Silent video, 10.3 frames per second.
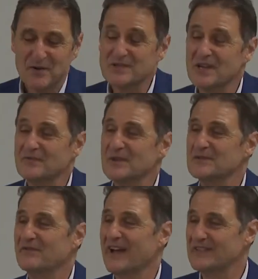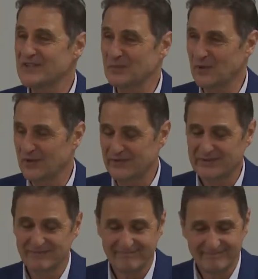Cruciferous
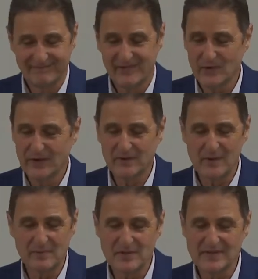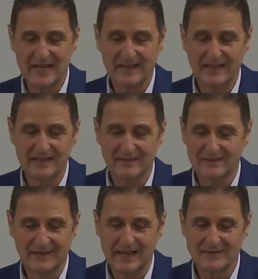vegetables, 33%
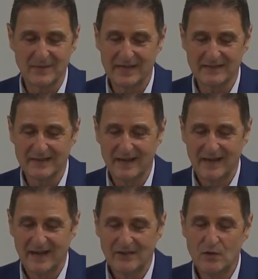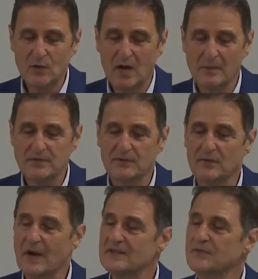less risk. 2 cups of
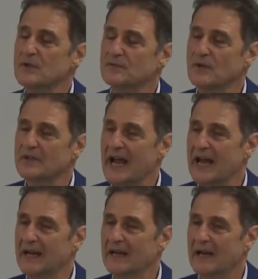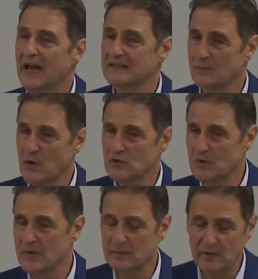fresh fruit per day, as opposed
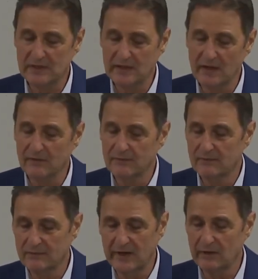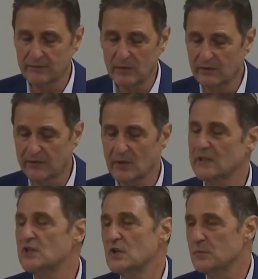to people who eat little fruit,
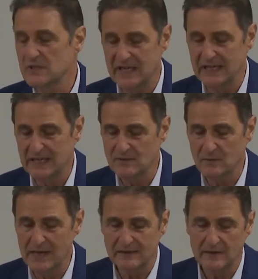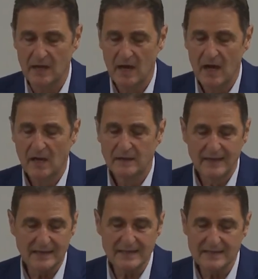32% less risk.
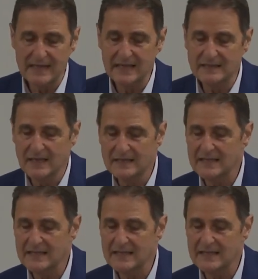Nuts, seeds, and